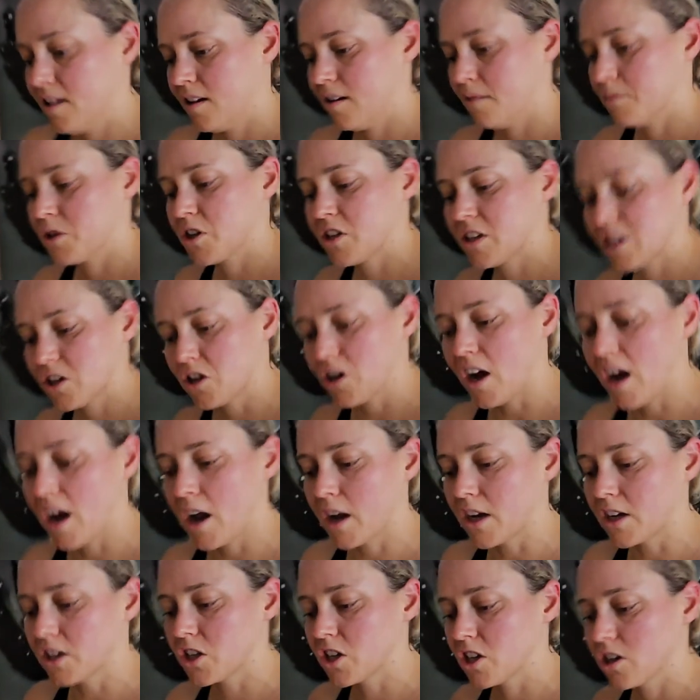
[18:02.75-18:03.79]
I'm just
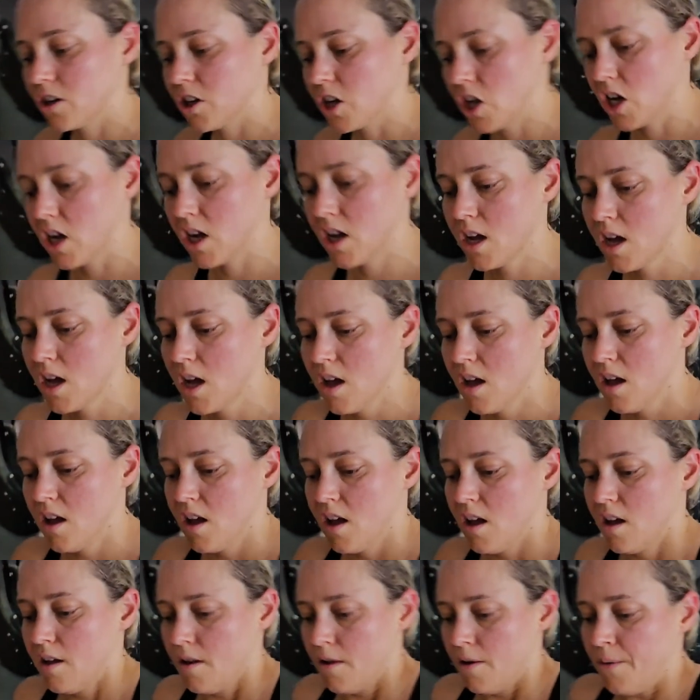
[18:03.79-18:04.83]
trying to
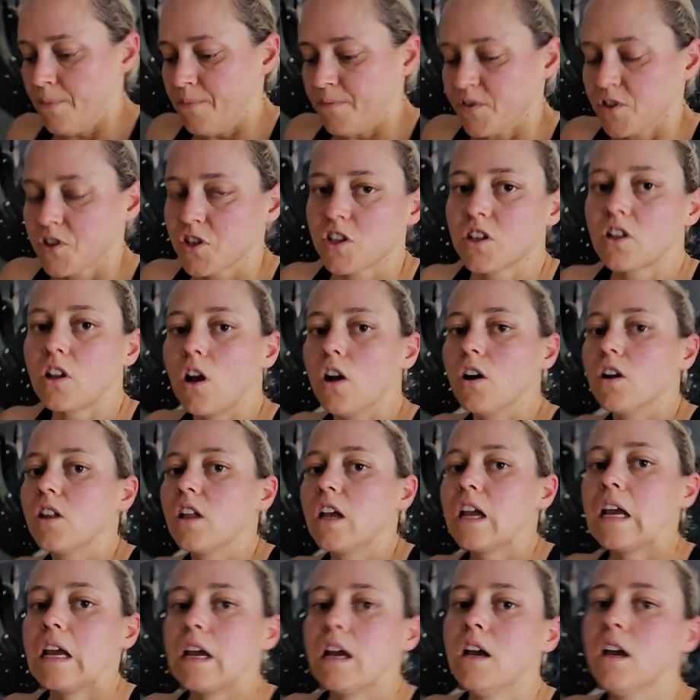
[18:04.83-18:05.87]

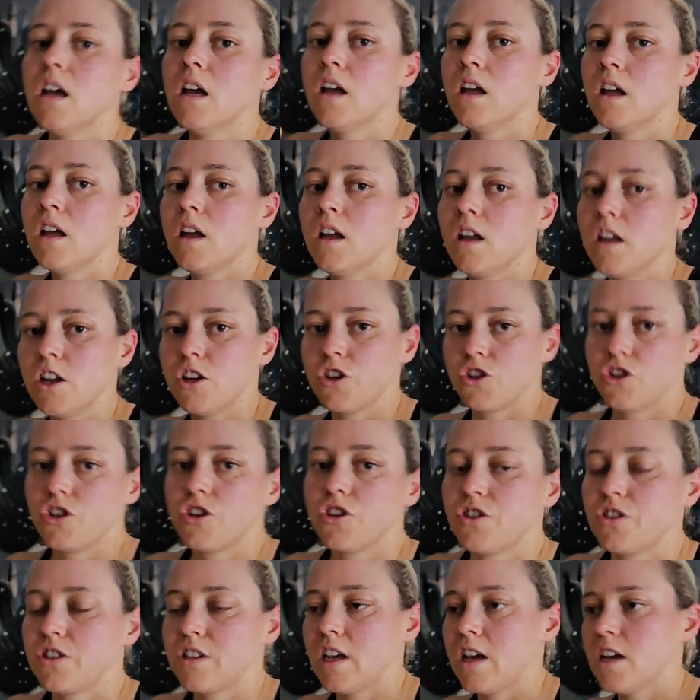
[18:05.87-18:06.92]
slowly
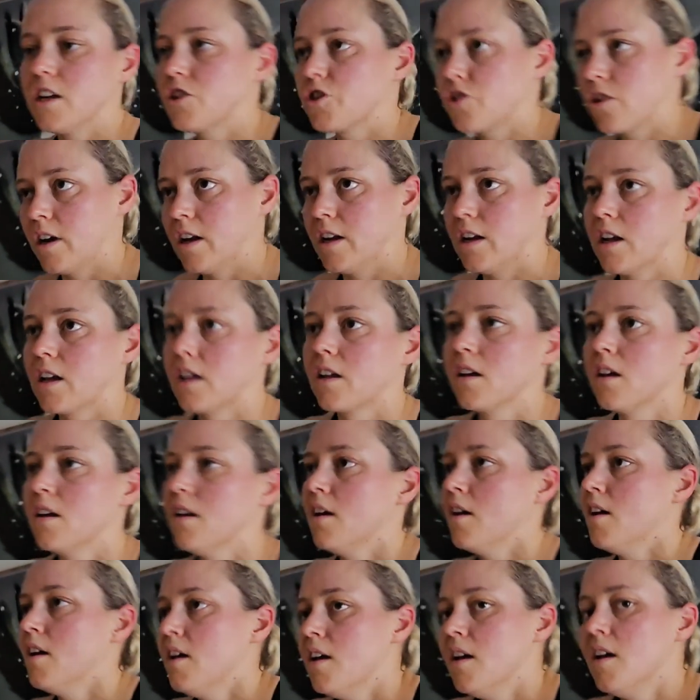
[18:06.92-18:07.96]
introduce heat training
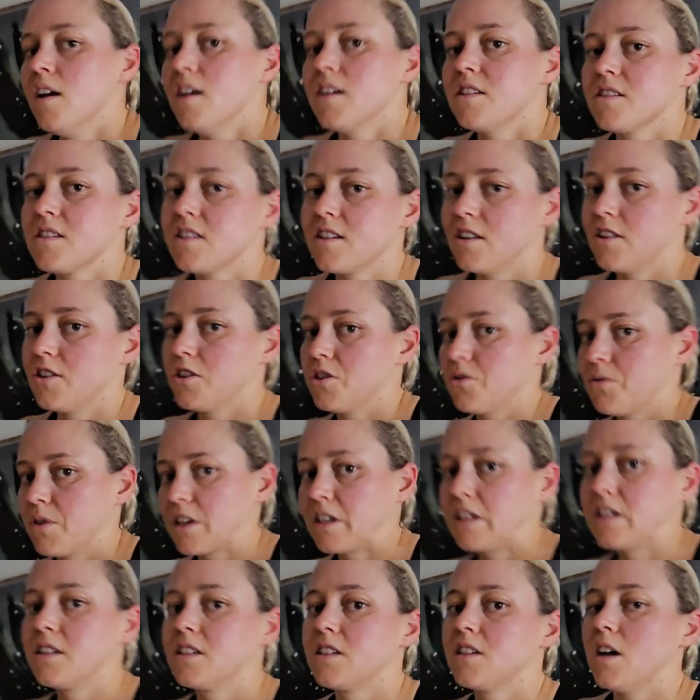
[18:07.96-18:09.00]
instead of
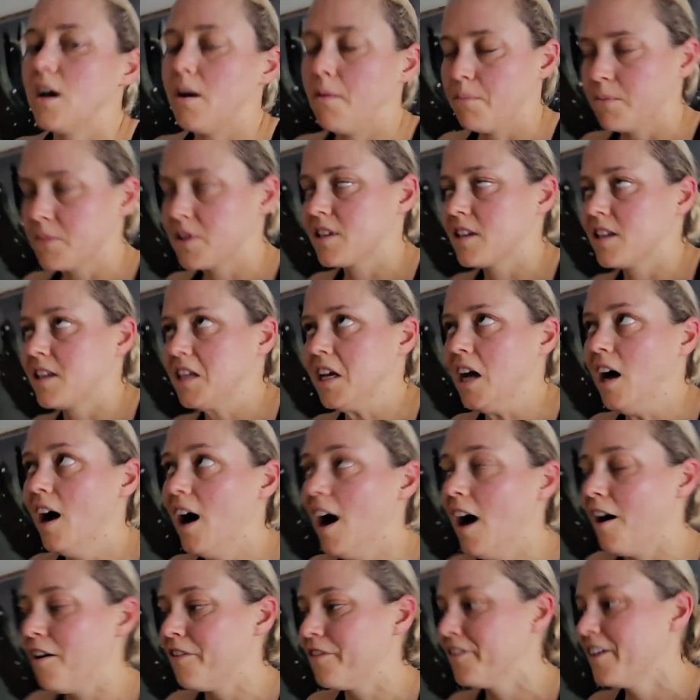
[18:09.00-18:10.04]
doing dumb
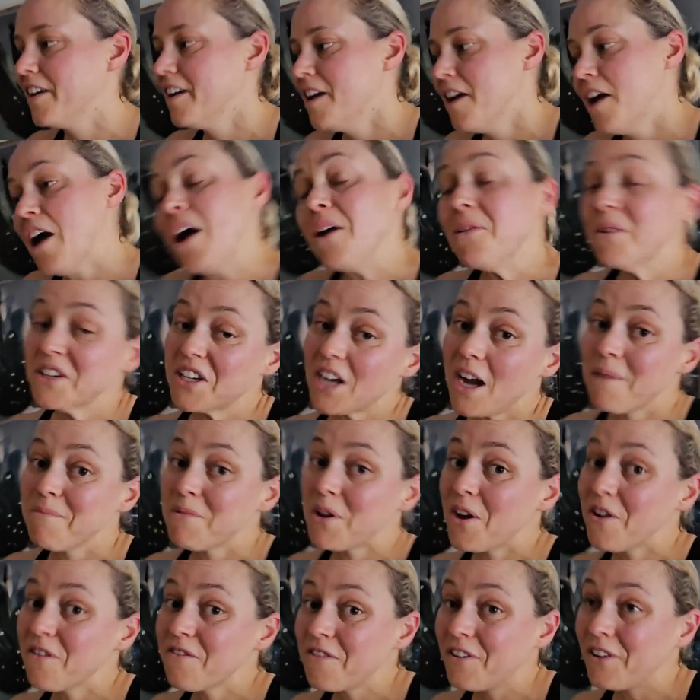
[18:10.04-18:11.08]
stuff, which I'm
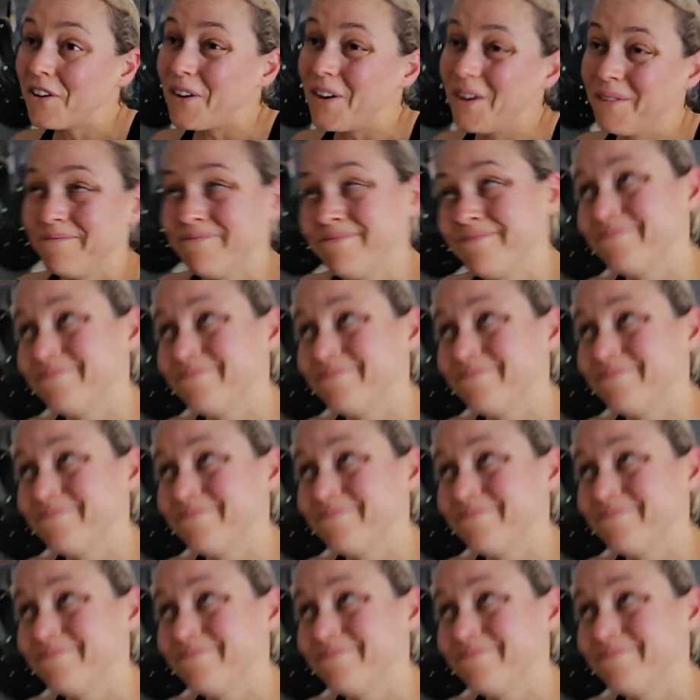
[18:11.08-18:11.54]
known for.